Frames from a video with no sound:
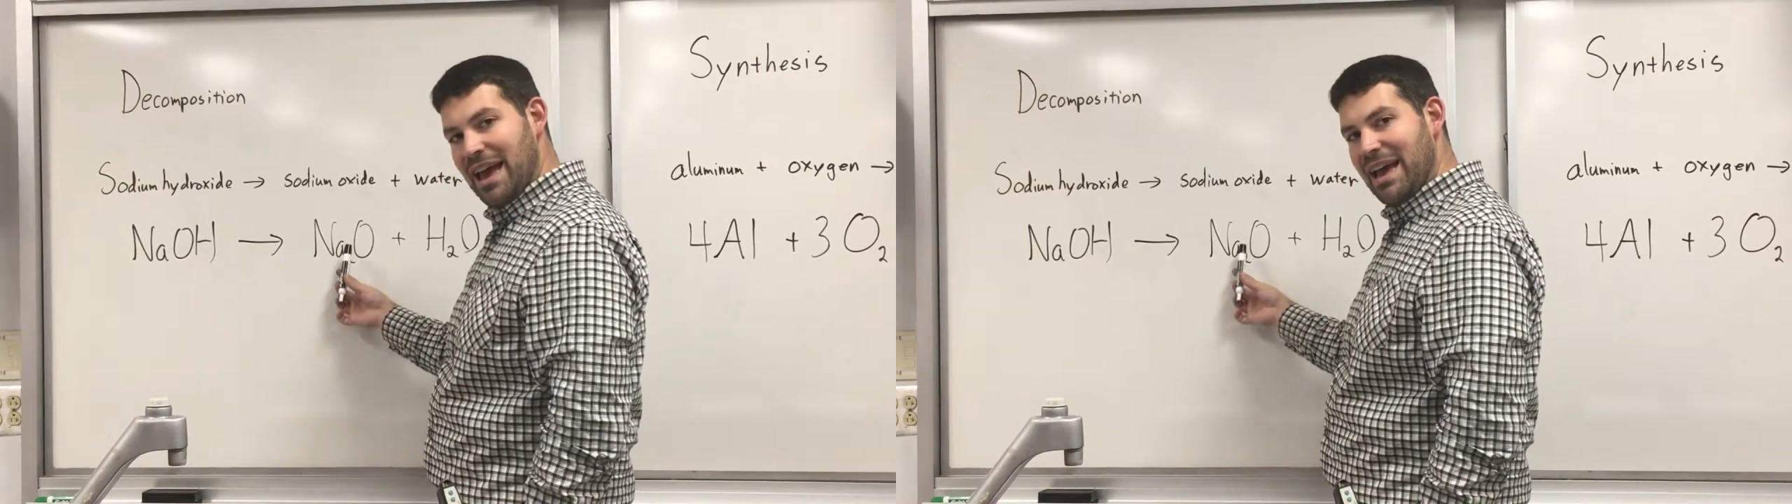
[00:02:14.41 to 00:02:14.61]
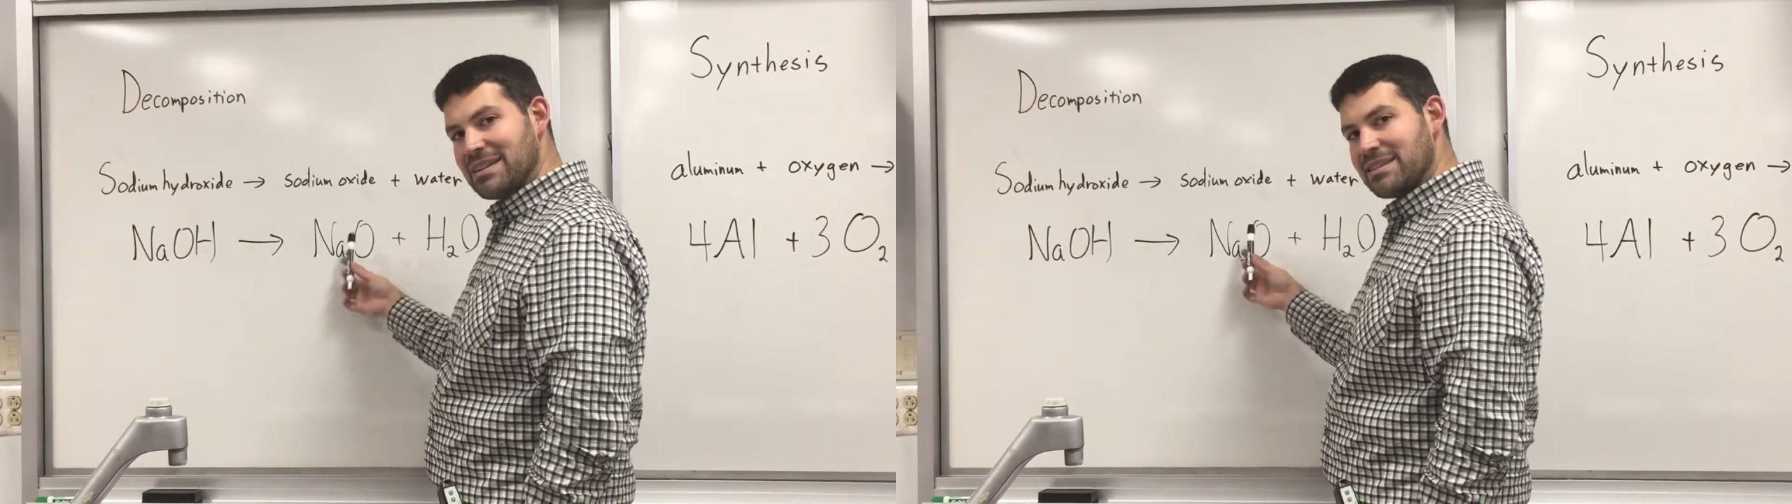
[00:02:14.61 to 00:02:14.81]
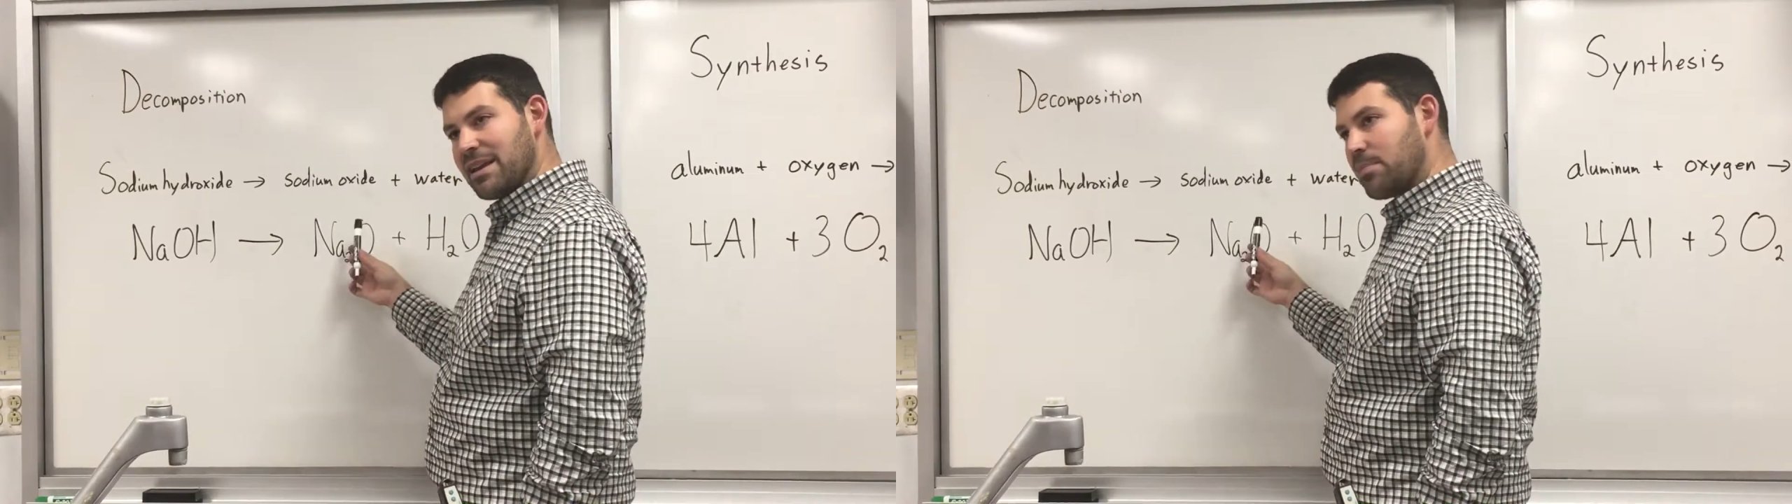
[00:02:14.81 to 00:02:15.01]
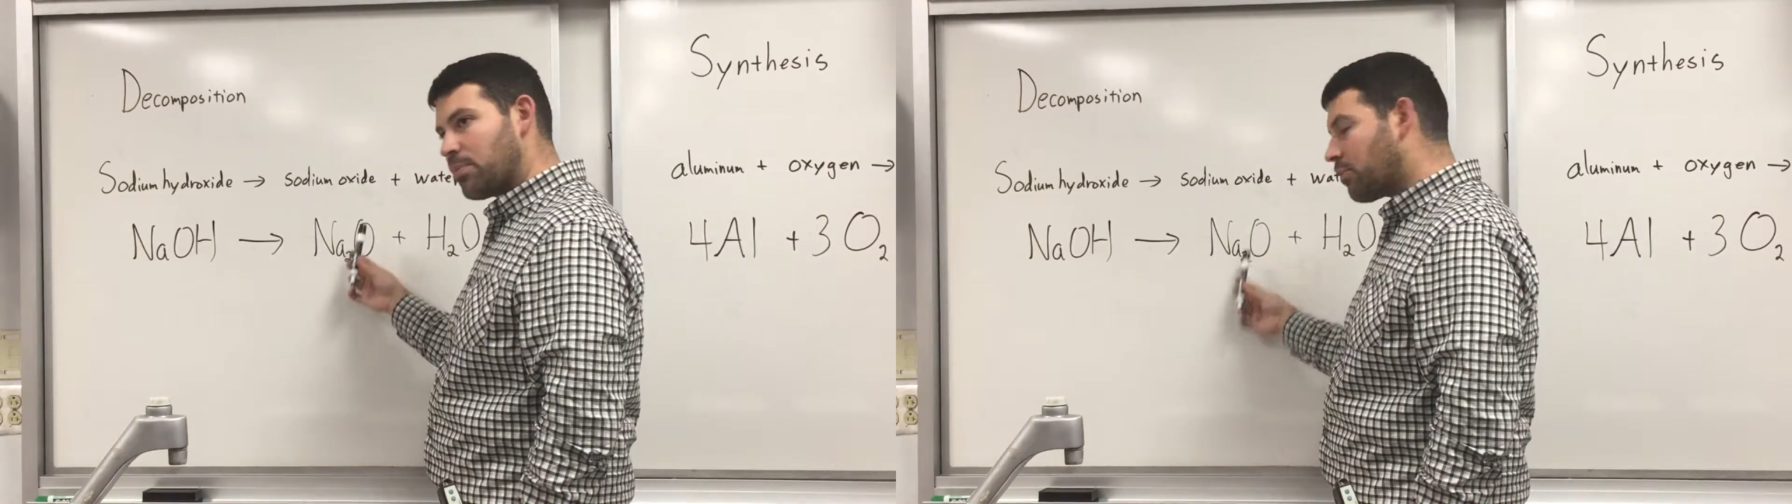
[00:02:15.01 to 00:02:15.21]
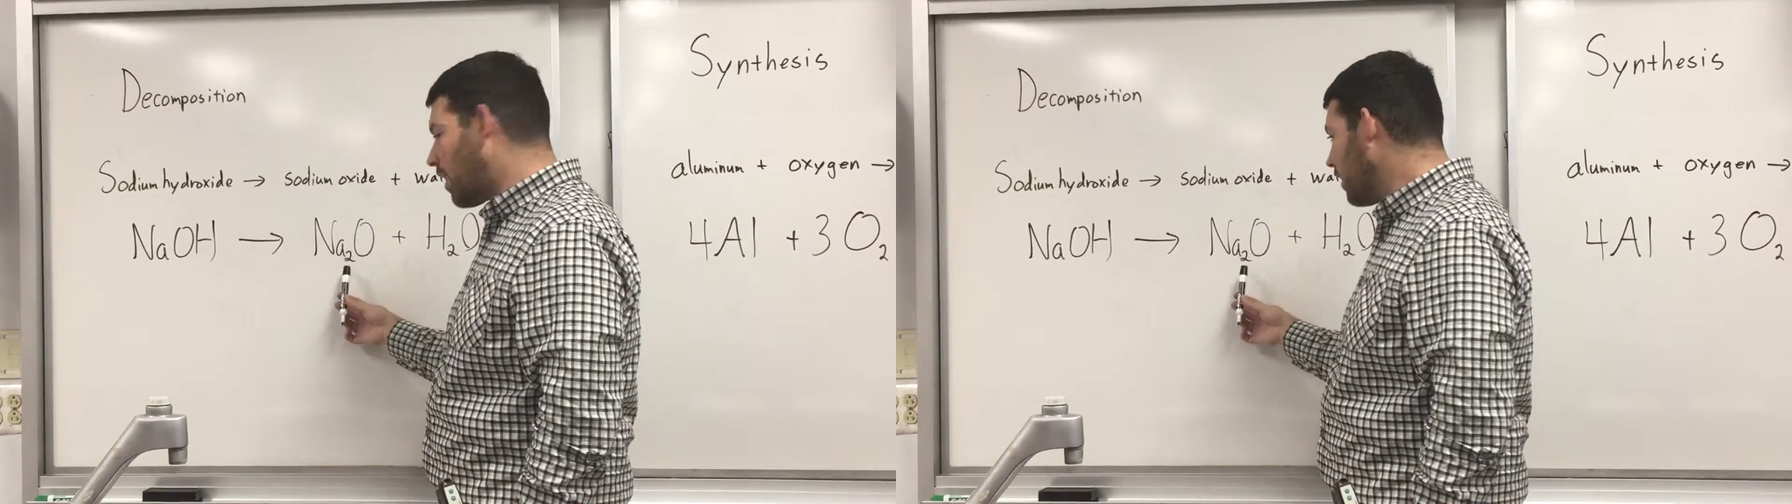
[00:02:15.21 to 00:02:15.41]
as a
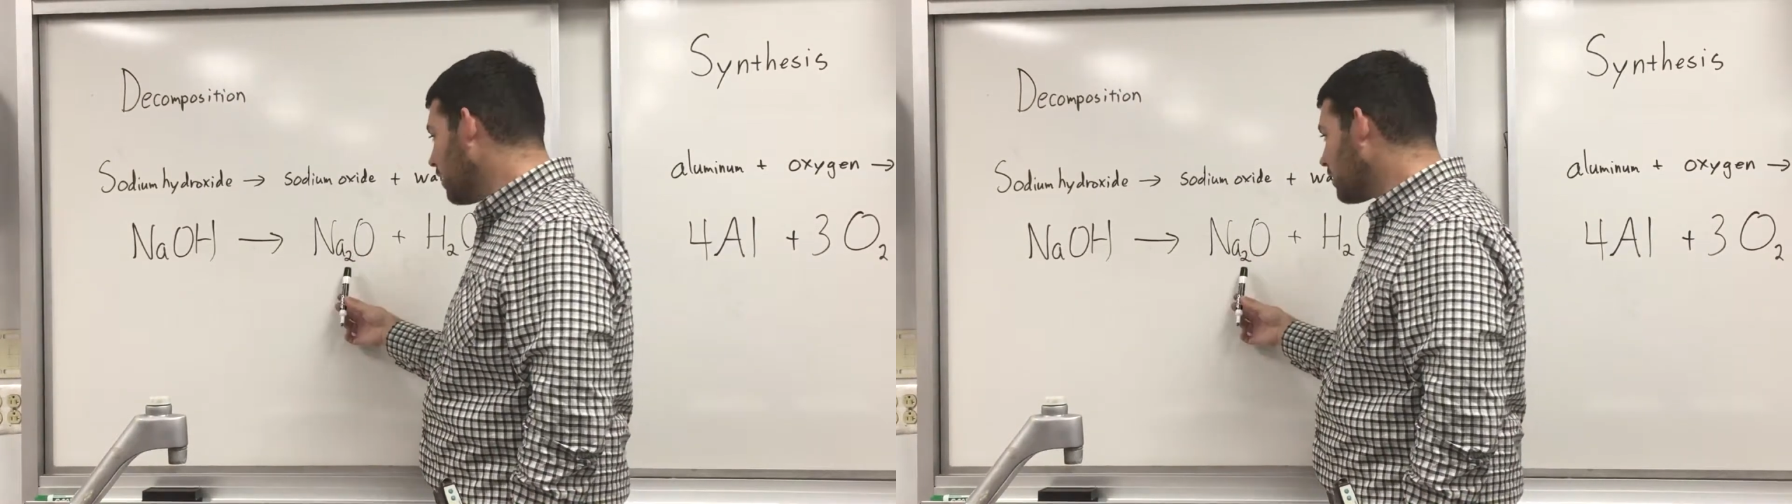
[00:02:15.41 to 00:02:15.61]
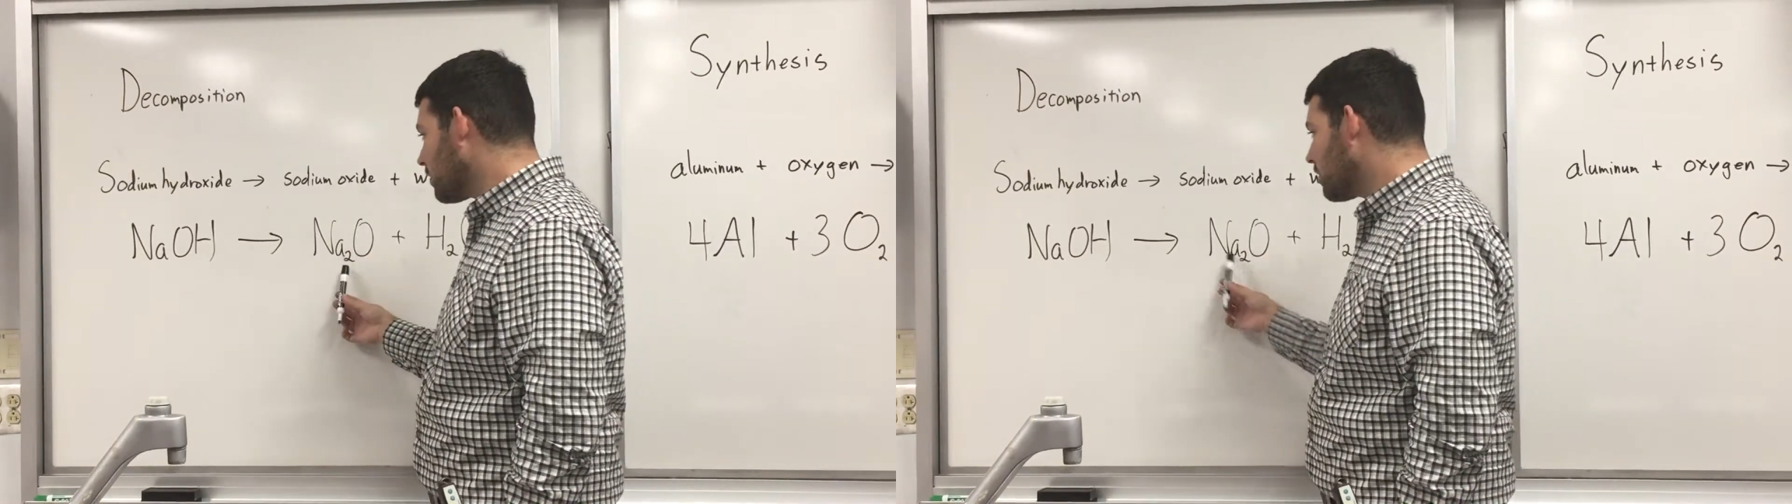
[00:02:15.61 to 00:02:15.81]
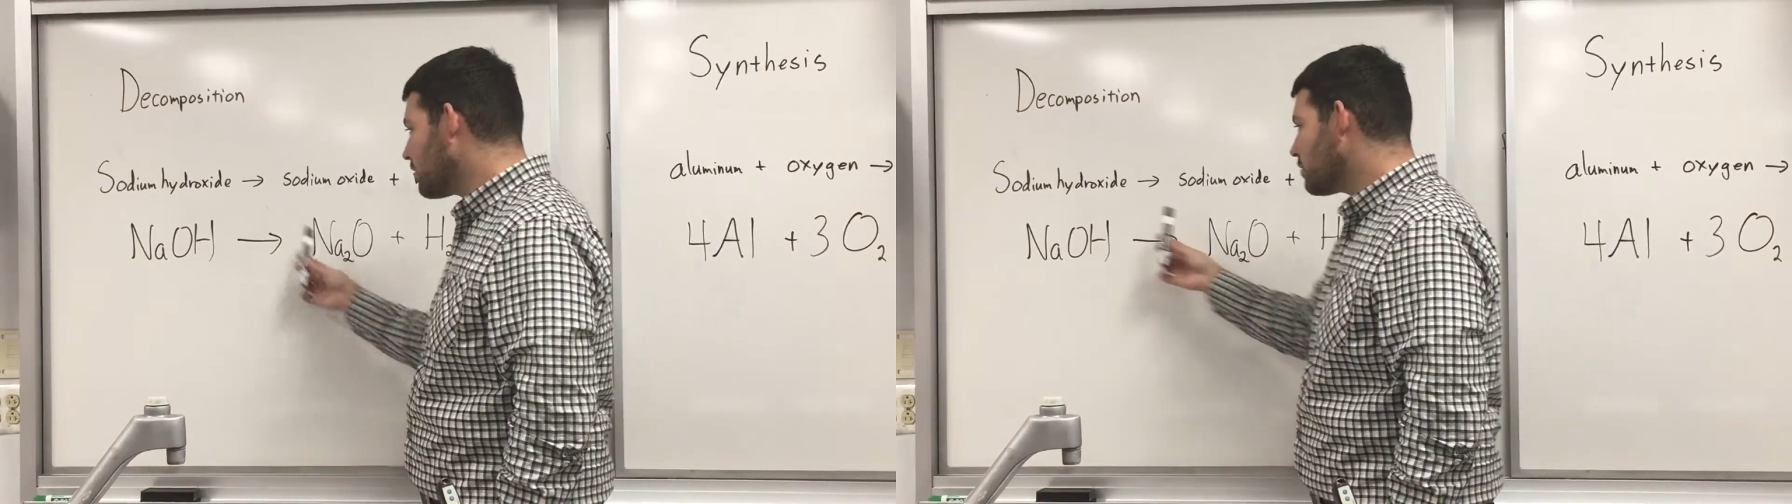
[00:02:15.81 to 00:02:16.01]
product,